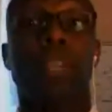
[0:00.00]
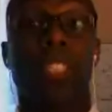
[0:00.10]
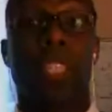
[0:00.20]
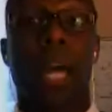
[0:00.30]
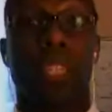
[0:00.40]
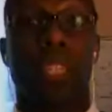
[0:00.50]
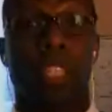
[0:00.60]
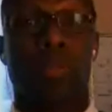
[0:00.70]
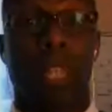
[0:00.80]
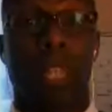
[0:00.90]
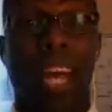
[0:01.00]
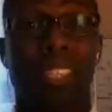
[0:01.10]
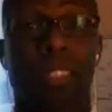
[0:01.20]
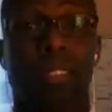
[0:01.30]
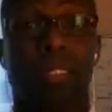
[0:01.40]
in the sky, did you not?
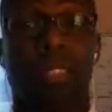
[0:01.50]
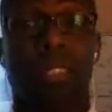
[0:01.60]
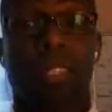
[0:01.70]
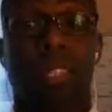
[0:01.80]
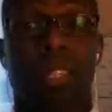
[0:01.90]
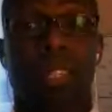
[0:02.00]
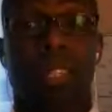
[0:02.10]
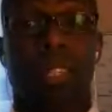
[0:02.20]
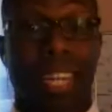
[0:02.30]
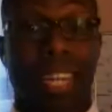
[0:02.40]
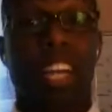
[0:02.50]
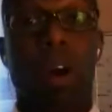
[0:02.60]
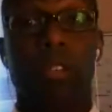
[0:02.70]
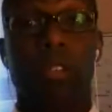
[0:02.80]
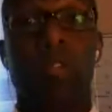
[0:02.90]
And they
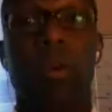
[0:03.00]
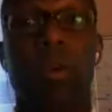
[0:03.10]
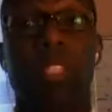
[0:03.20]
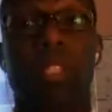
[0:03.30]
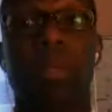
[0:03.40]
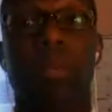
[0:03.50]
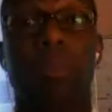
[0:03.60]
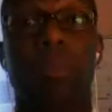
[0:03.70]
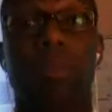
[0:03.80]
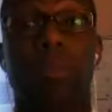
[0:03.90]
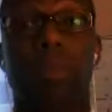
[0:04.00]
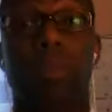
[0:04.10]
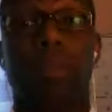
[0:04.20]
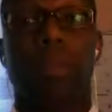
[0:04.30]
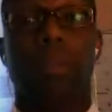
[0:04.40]
call you crazy too.
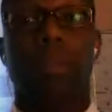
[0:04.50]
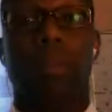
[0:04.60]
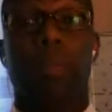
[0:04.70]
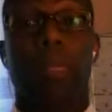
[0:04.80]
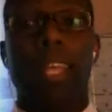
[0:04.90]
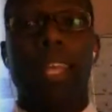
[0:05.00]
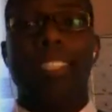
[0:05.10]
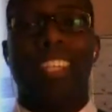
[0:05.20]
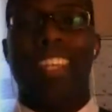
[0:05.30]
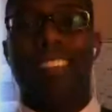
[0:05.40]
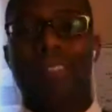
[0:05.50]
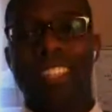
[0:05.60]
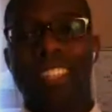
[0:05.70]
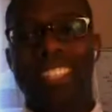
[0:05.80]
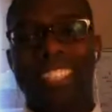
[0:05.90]
See,
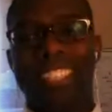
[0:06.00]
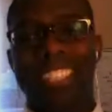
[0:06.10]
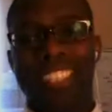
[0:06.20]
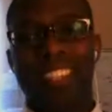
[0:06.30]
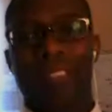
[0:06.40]
brothers and sisters,